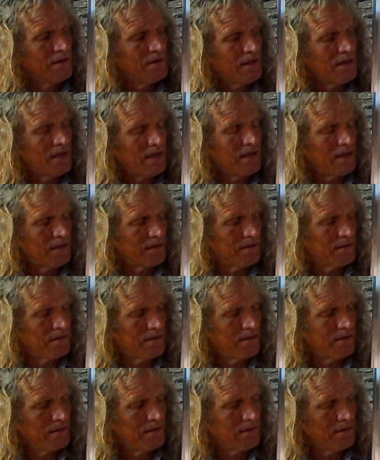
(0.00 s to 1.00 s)
And
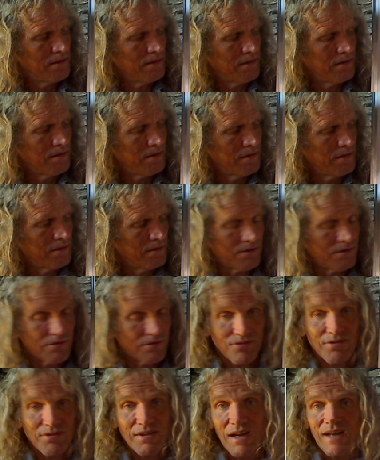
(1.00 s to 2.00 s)

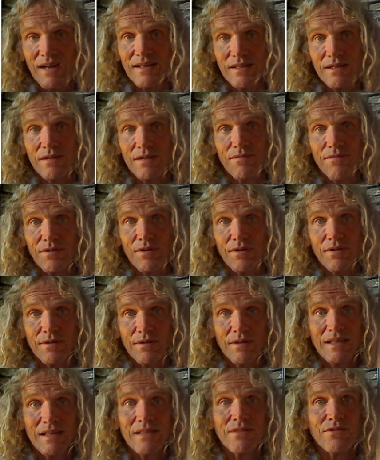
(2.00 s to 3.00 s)
it's the idea of the
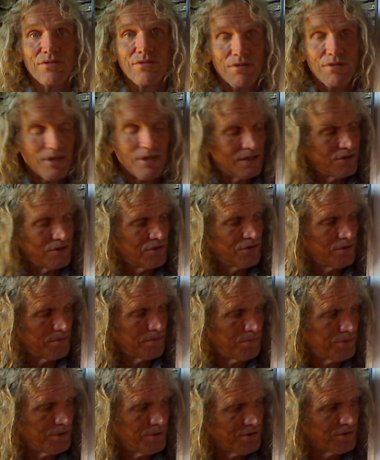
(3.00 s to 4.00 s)
insulation
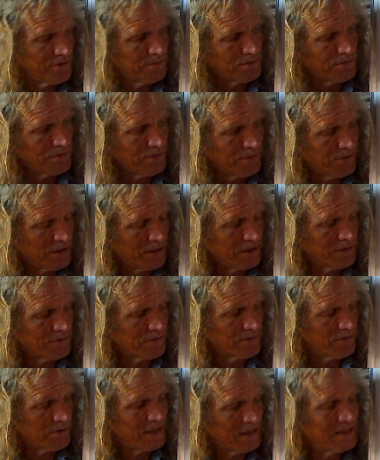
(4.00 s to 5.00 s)
principle. Things
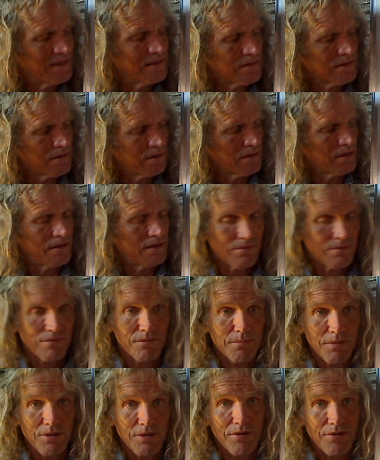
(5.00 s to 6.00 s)
are insulated
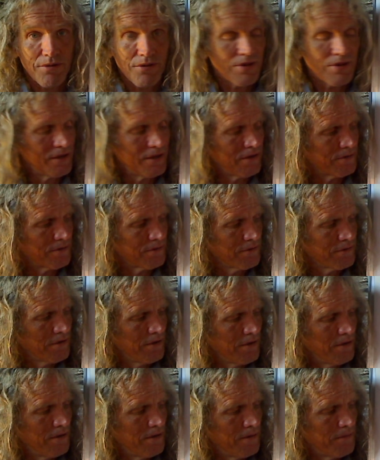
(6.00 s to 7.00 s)
from other things
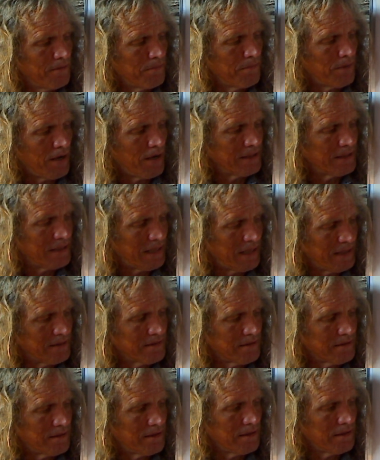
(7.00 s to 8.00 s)
by
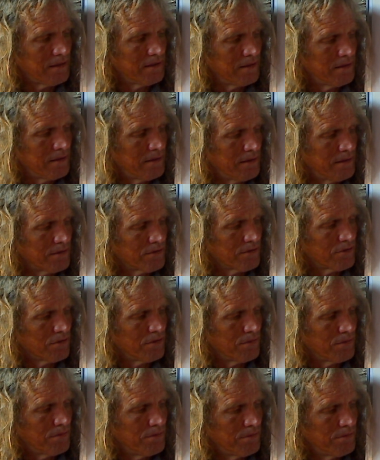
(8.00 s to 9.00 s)
density, and
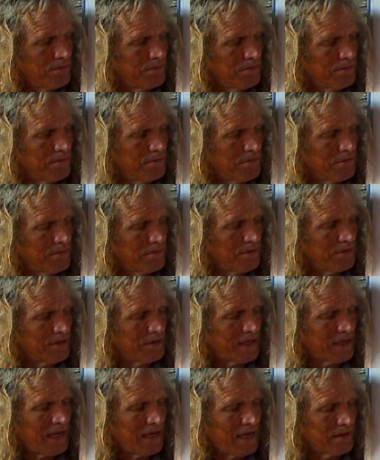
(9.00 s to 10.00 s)
so you
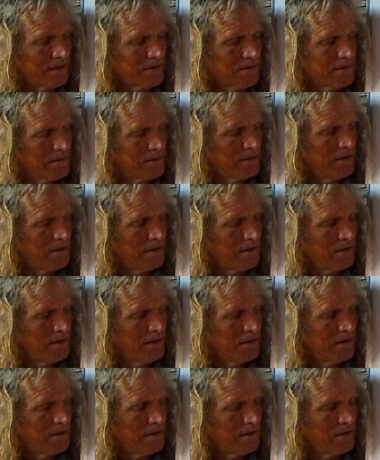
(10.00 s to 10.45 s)
can't